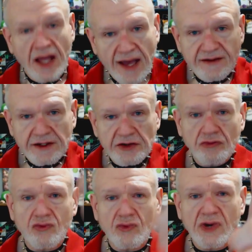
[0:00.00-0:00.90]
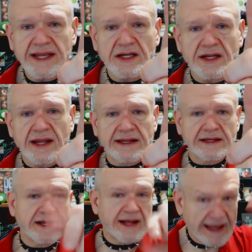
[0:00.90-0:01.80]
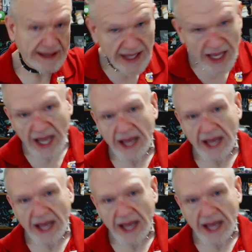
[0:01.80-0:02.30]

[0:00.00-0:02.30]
Have a great day today.